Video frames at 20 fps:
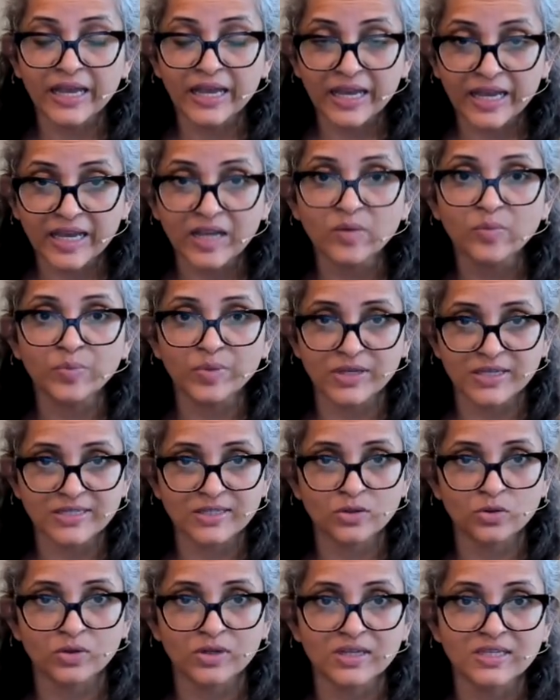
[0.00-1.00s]
in
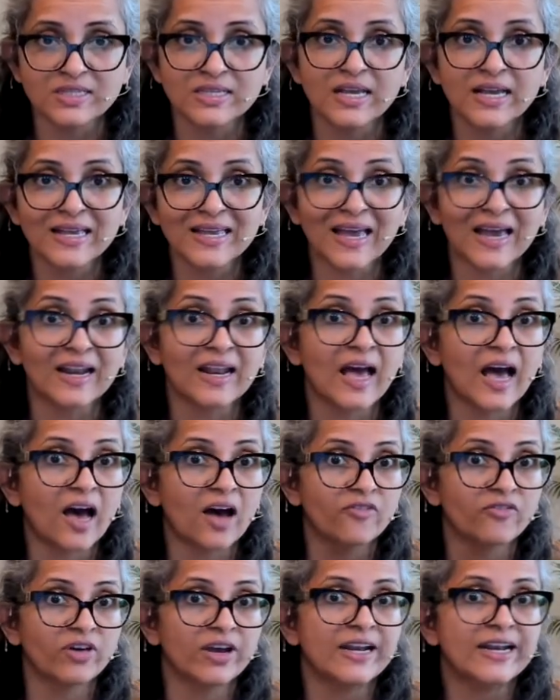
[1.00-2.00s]
PCOS can
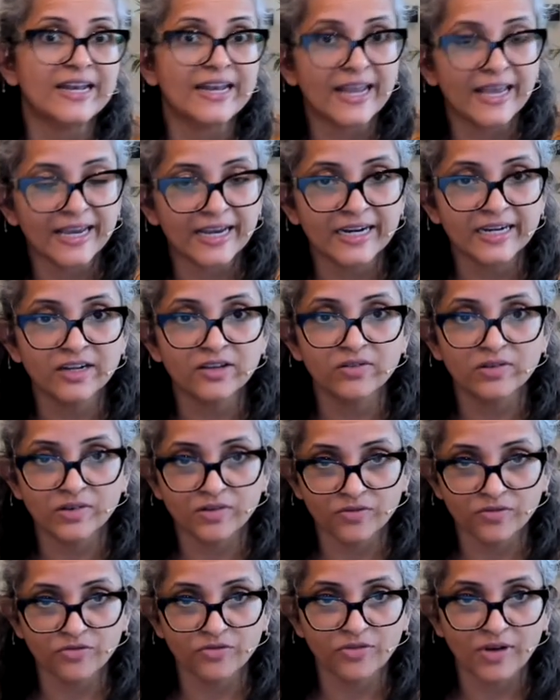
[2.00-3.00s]
have a negative
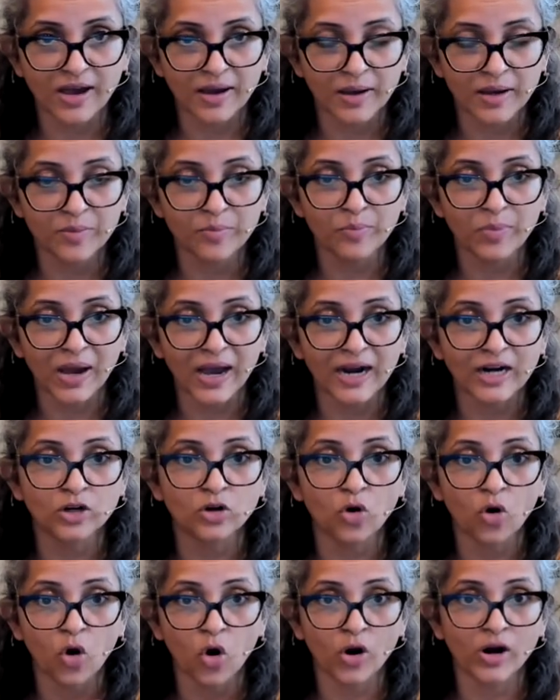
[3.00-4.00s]
impact
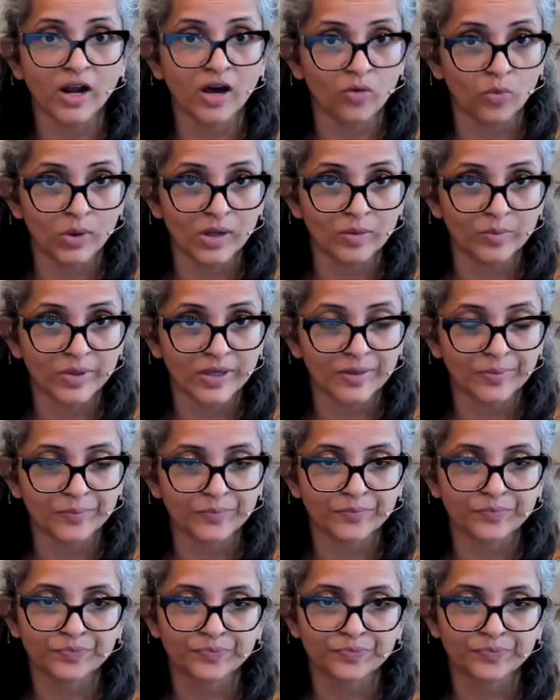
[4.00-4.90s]
on our well-being.